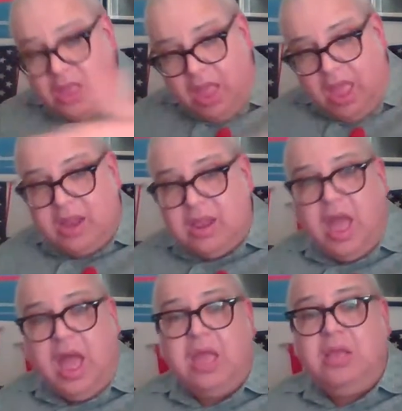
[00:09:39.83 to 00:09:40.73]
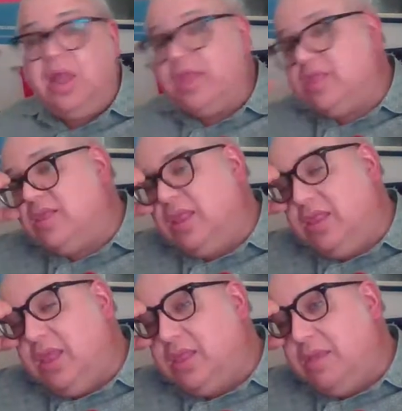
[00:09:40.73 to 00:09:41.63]
And I like to see
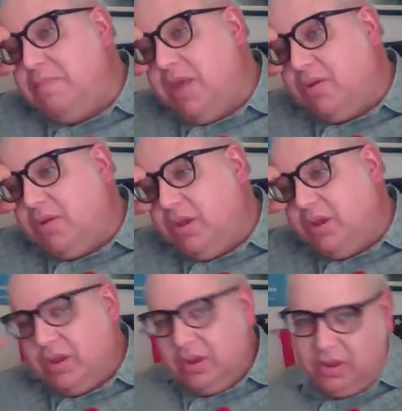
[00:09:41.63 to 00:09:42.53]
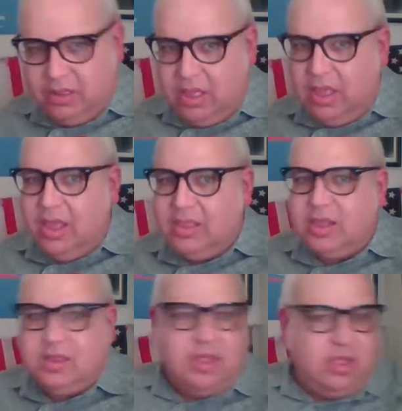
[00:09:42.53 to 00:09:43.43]
nothing better
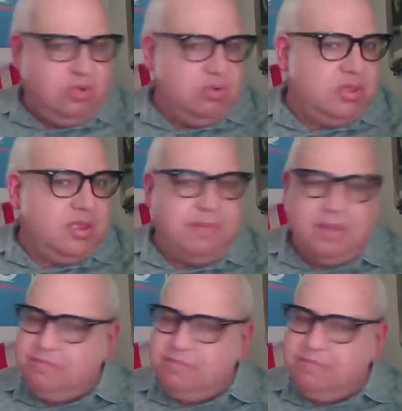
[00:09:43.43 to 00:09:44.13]
than to see George W.